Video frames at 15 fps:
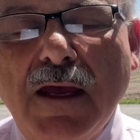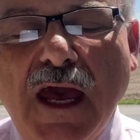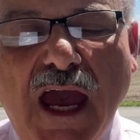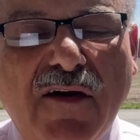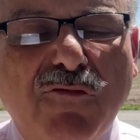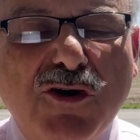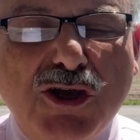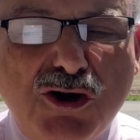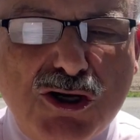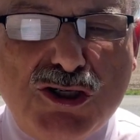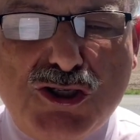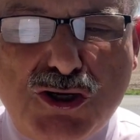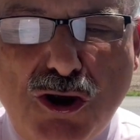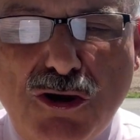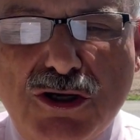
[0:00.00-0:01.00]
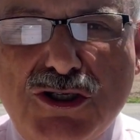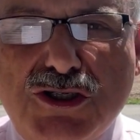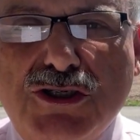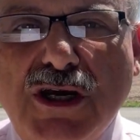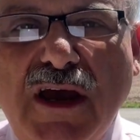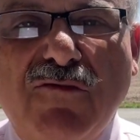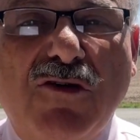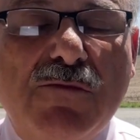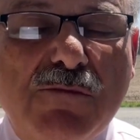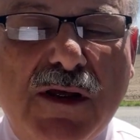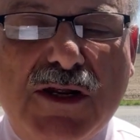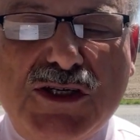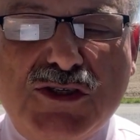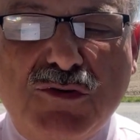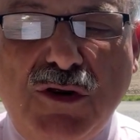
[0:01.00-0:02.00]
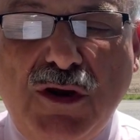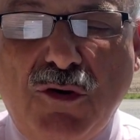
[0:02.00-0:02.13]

Every good church, every ministry,